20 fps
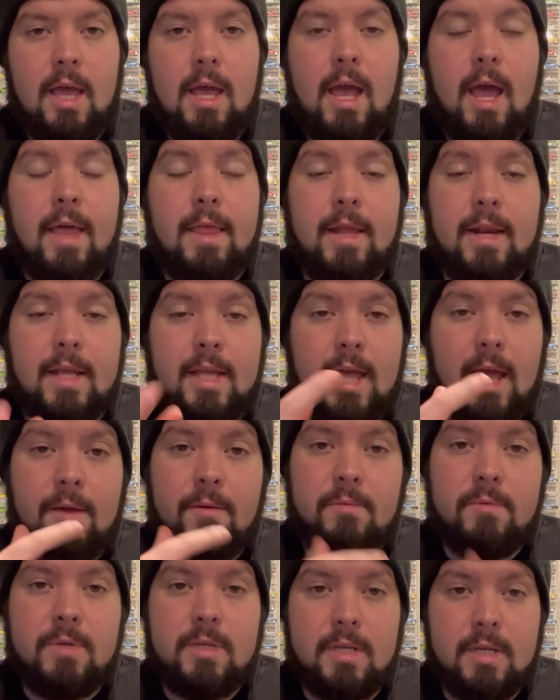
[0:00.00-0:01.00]
and then he
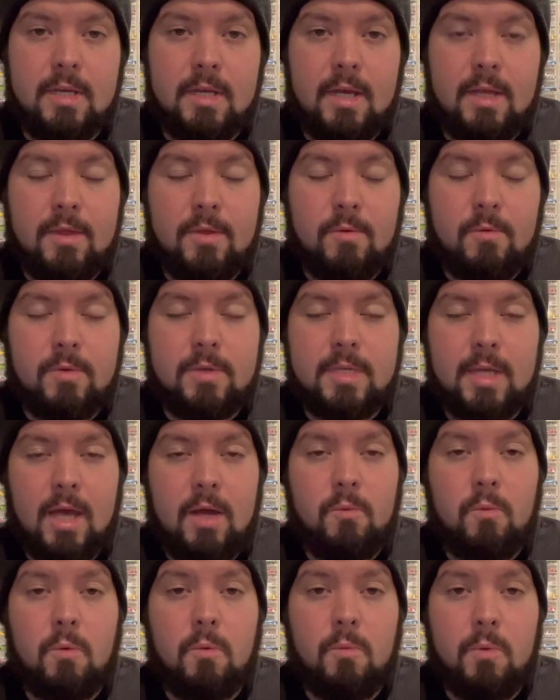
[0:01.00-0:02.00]
came to the side
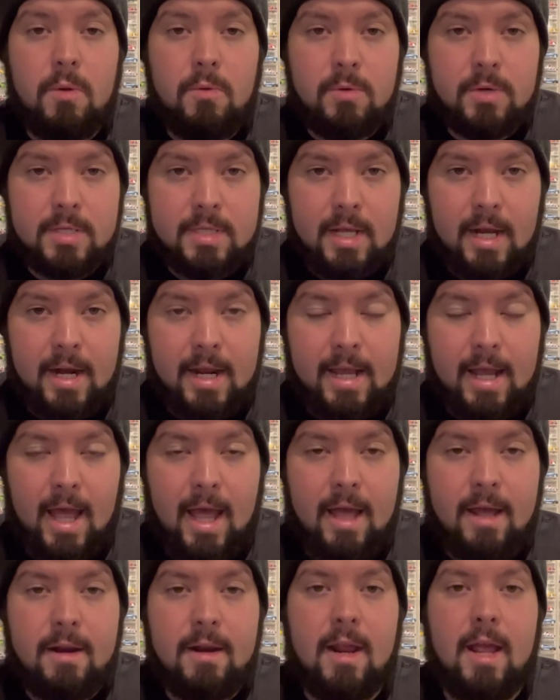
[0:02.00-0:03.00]
where we were standing
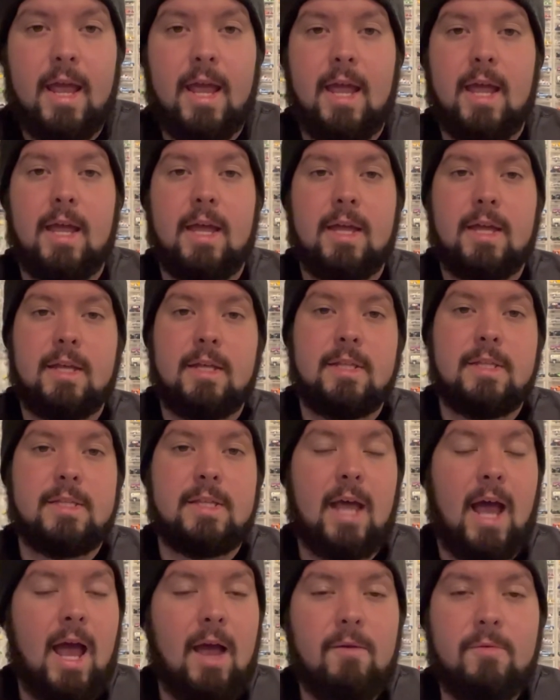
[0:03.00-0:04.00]
at, and
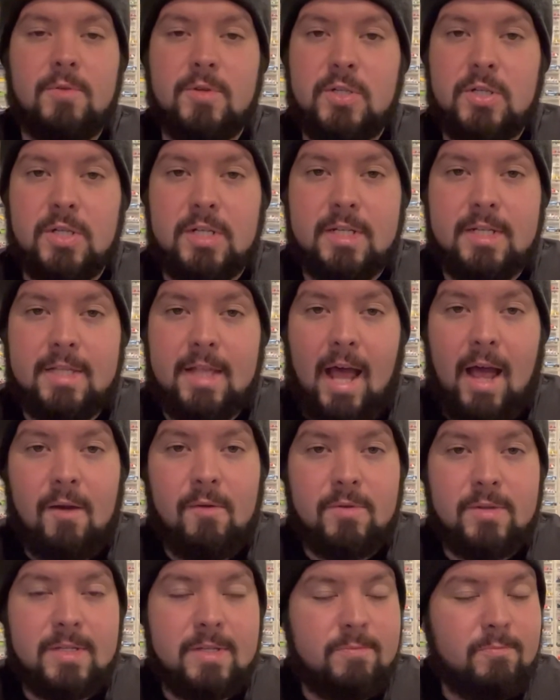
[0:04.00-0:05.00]
I
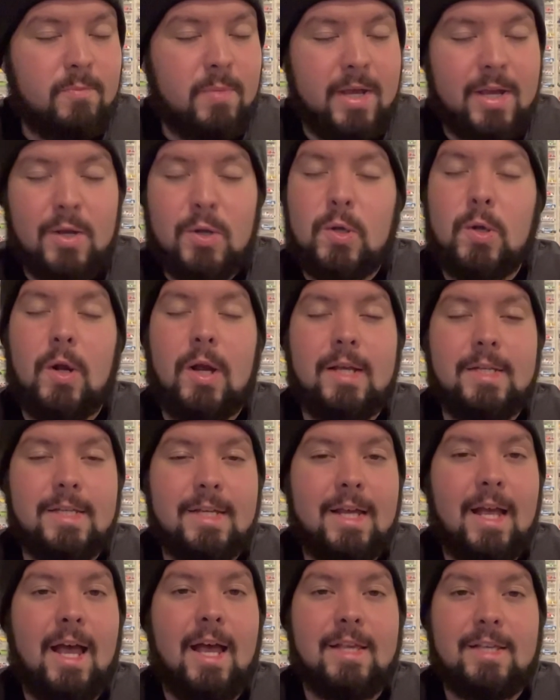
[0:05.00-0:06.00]
was being crazy,
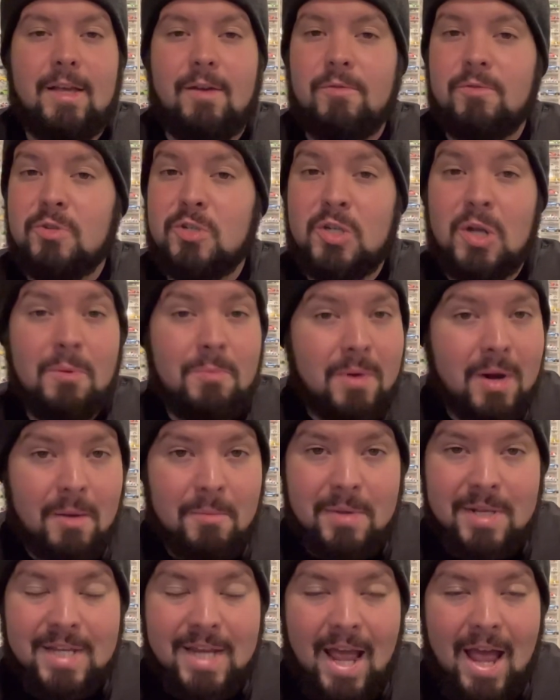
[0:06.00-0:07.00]
guys. I was jumping up
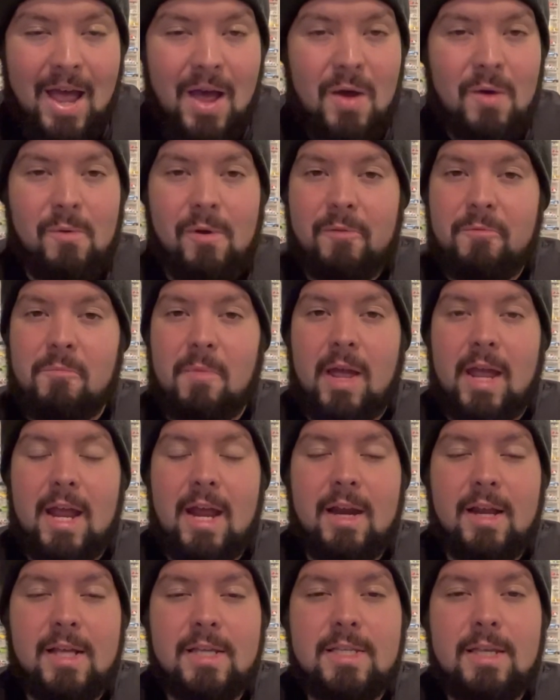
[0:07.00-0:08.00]
and down, waving my hand,
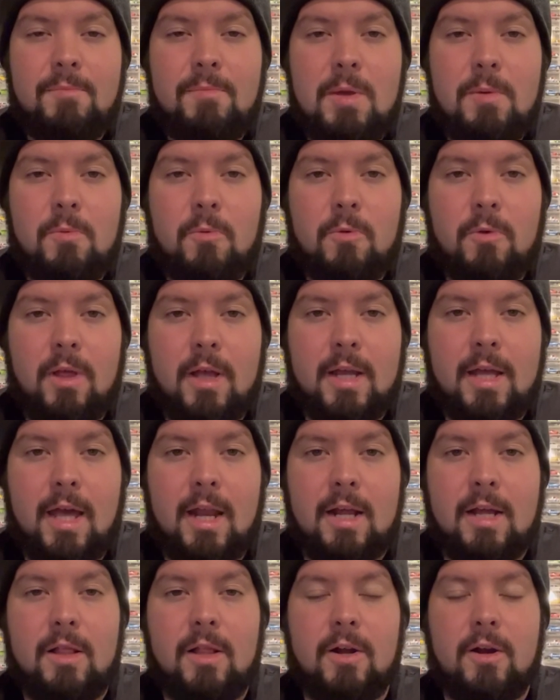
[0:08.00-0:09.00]
because some people were like kind
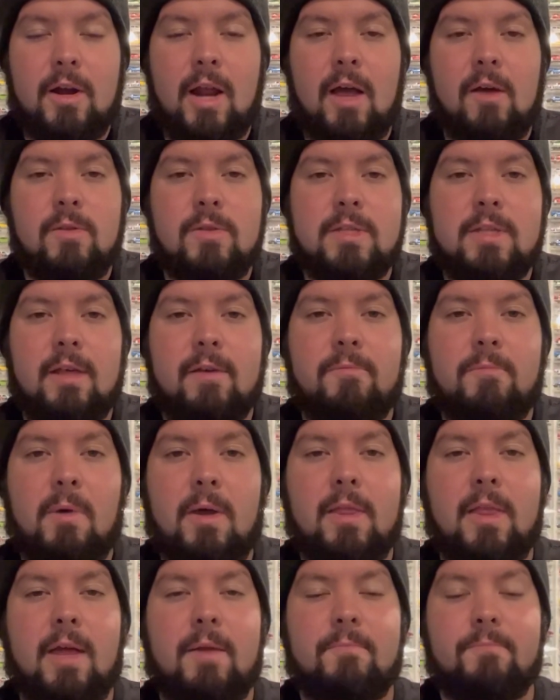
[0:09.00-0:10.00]
of clearing out and stuff
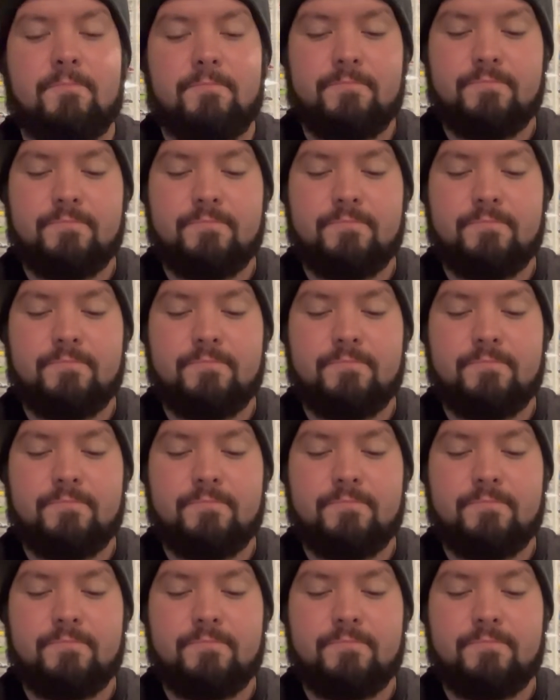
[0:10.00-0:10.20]
by then.